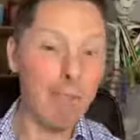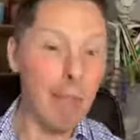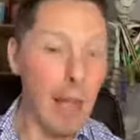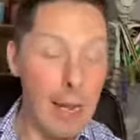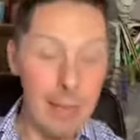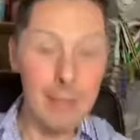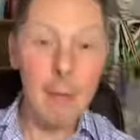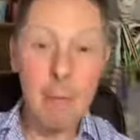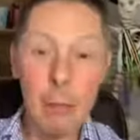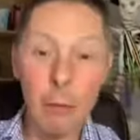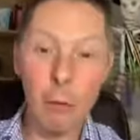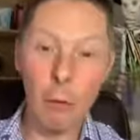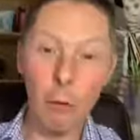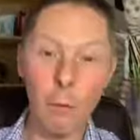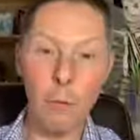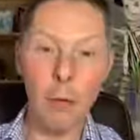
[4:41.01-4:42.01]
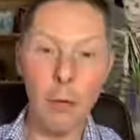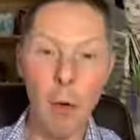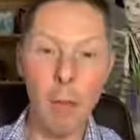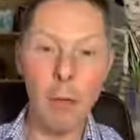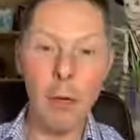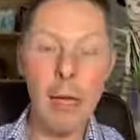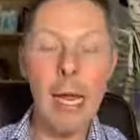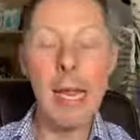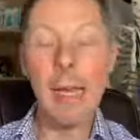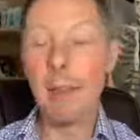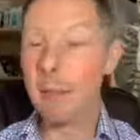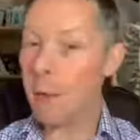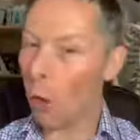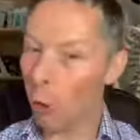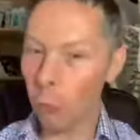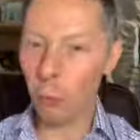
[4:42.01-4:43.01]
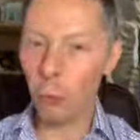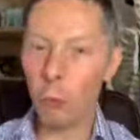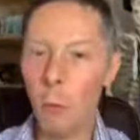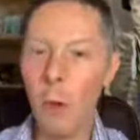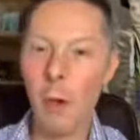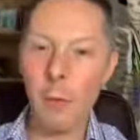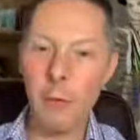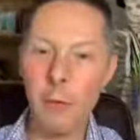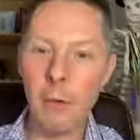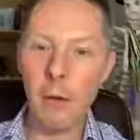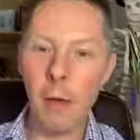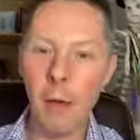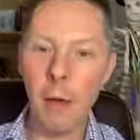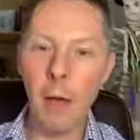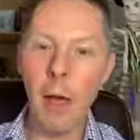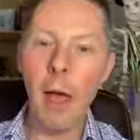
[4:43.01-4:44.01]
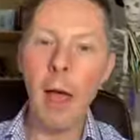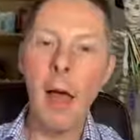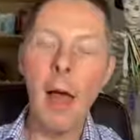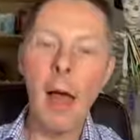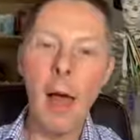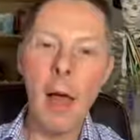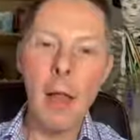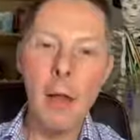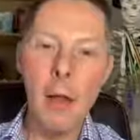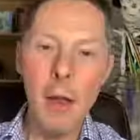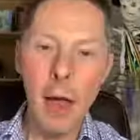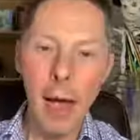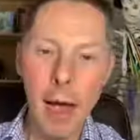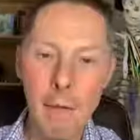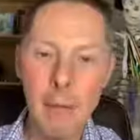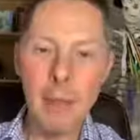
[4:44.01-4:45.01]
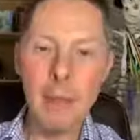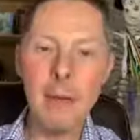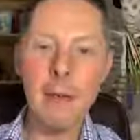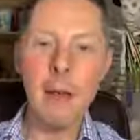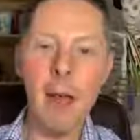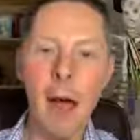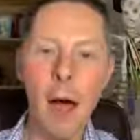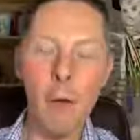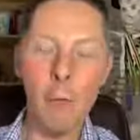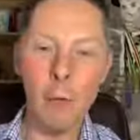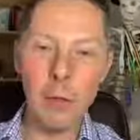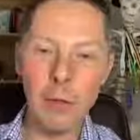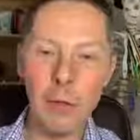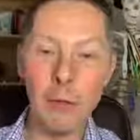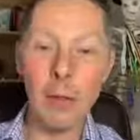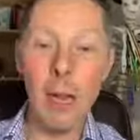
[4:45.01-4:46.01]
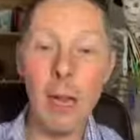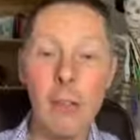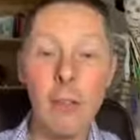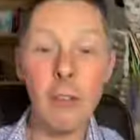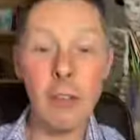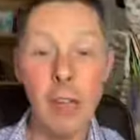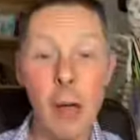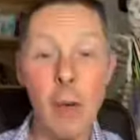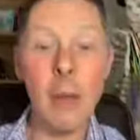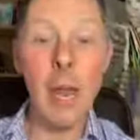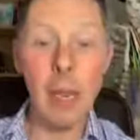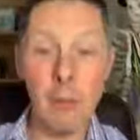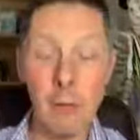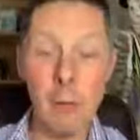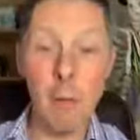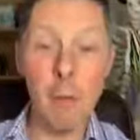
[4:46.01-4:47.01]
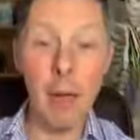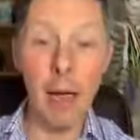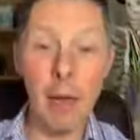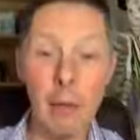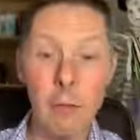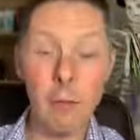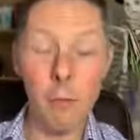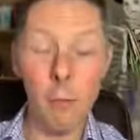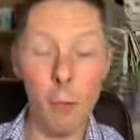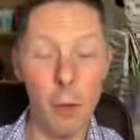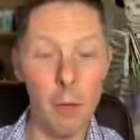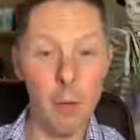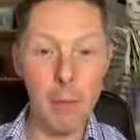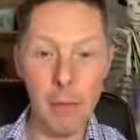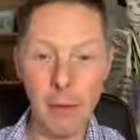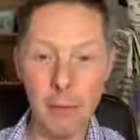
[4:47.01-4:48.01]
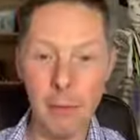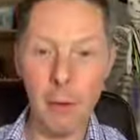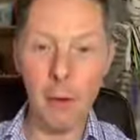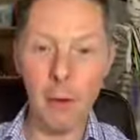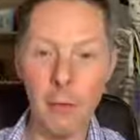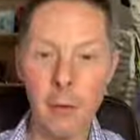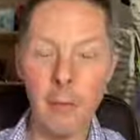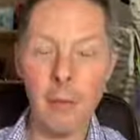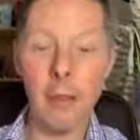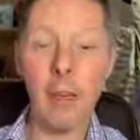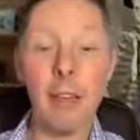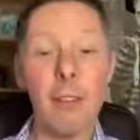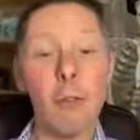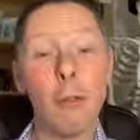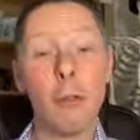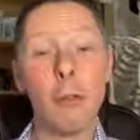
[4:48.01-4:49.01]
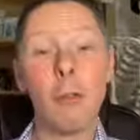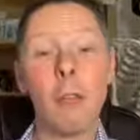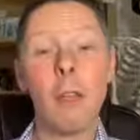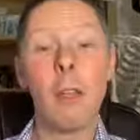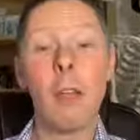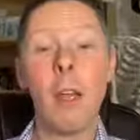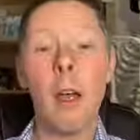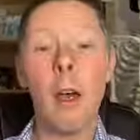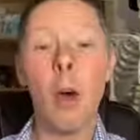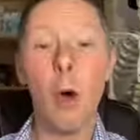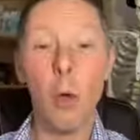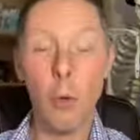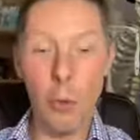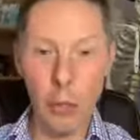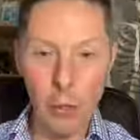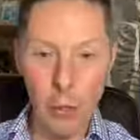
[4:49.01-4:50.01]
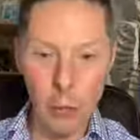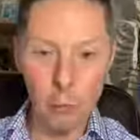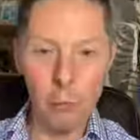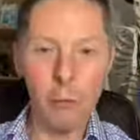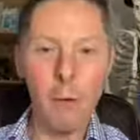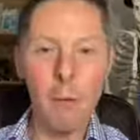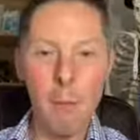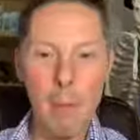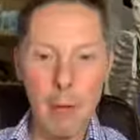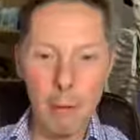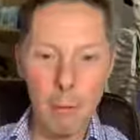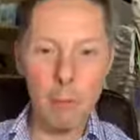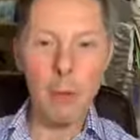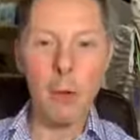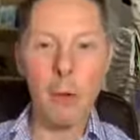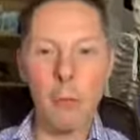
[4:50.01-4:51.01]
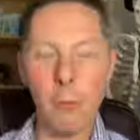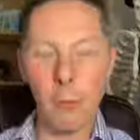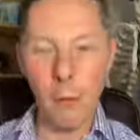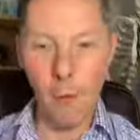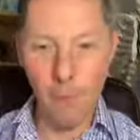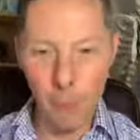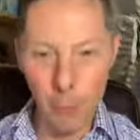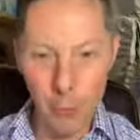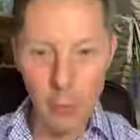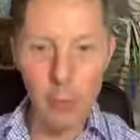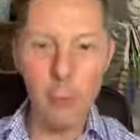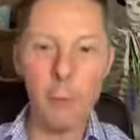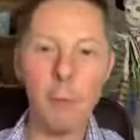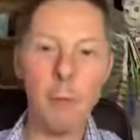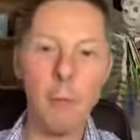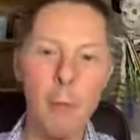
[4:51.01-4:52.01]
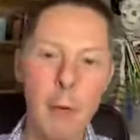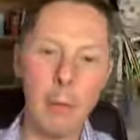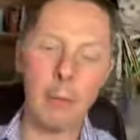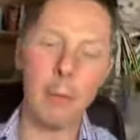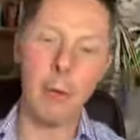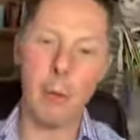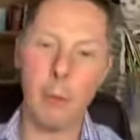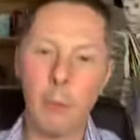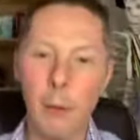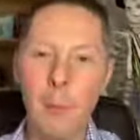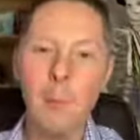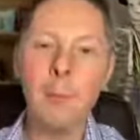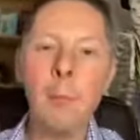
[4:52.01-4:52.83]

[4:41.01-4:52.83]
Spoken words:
And it's a misuse phenomenon. It's not just wear and tear. Having arthritic changes in our necks and backs, one of the biggest causes is just underuse, misuse, underuse, misuse.